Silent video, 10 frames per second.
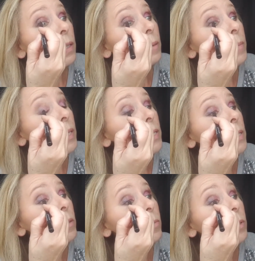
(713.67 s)
And it makes
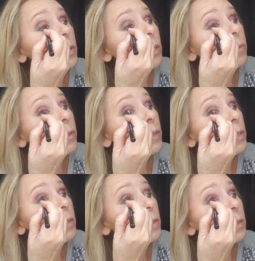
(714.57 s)
the world of
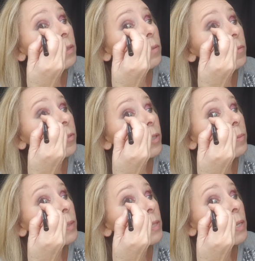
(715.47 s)
difference for your
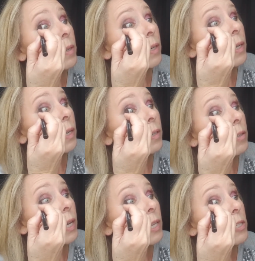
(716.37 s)
mascara and
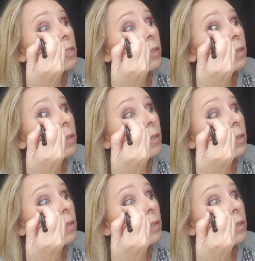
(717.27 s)
your lash look.